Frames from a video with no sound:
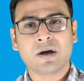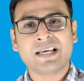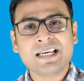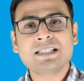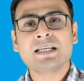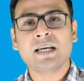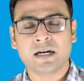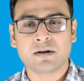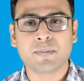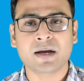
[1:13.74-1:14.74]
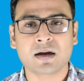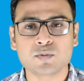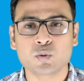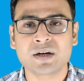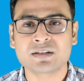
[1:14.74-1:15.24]
easy it
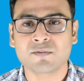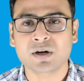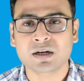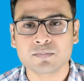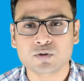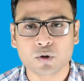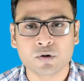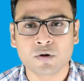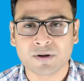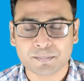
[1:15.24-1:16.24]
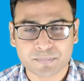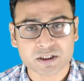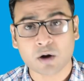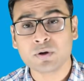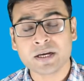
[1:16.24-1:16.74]
becomes when someone comes on your web page,
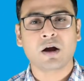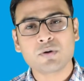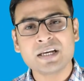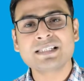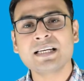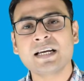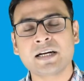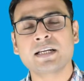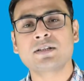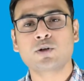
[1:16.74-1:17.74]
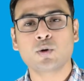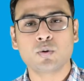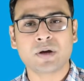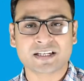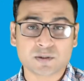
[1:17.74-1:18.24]
how easy it is to
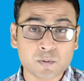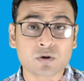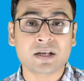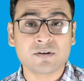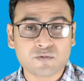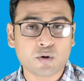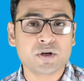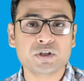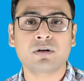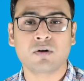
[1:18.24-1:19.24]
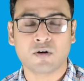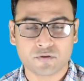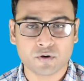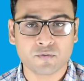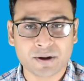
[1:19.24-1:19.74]
explore the information of
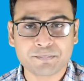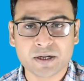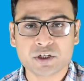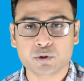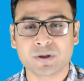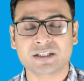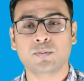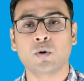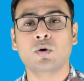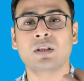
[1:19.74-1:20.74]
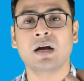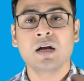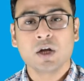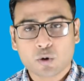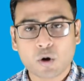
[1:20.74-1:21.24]
your web page, to explore the
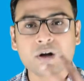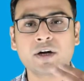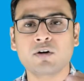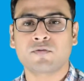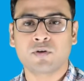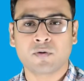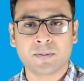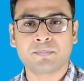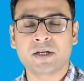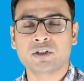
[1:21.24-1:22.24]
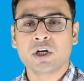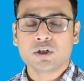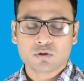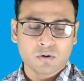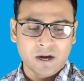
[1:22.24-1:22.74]
content of your web page.
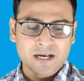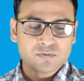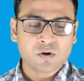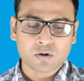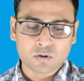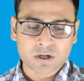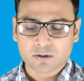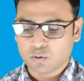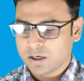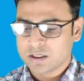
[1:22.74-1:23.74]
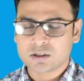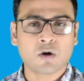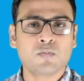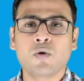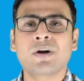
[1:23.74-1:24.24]
So as we all know that Google is now
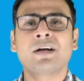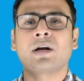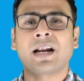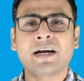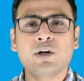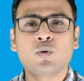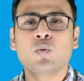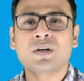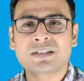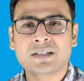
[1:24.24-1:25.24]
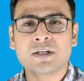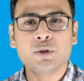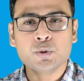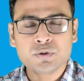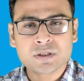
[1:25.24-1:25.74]
more inclined towards the
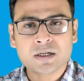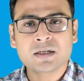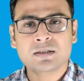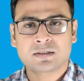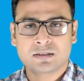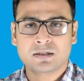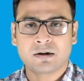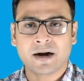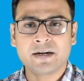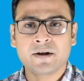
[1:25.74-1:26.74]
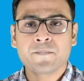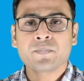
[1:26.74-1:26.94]
users, right?